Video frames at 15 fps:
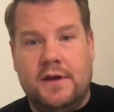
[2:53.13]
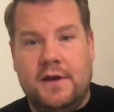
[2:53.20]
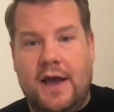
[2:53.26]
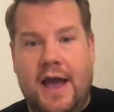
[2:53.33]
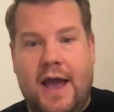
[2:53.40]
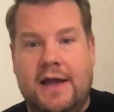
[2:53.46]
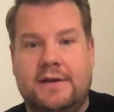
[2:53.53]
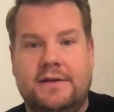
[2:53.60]

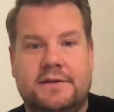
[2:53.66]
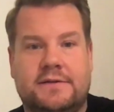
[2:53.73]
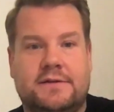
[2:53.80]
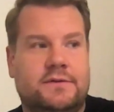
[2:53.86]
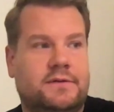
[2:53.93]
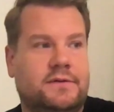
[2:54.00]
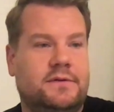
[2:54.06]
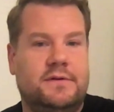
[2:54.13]
Mm. And
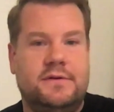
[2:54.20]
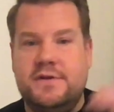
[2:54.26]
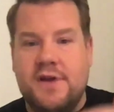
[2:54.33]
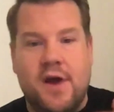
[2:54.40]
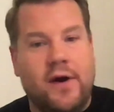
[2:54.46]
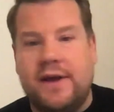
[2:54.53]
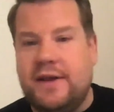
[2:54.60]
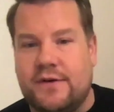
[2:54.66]

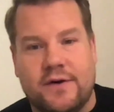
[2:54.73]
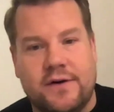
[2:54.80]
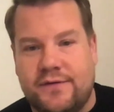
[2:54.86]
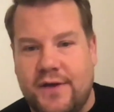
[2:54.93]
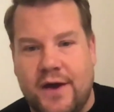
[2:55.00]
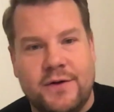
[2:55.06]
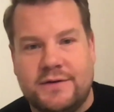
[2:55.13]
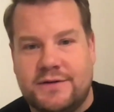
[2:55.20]
neither of
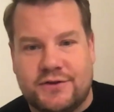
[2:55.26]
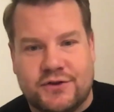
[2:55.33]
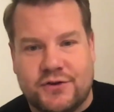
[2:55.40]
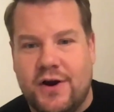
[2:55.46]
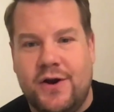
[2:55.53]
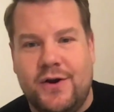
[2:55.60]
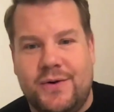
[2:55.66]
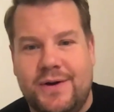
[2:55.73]
those are
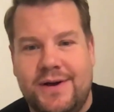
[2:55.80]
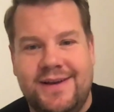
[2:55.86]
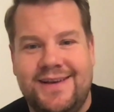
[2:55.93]
true.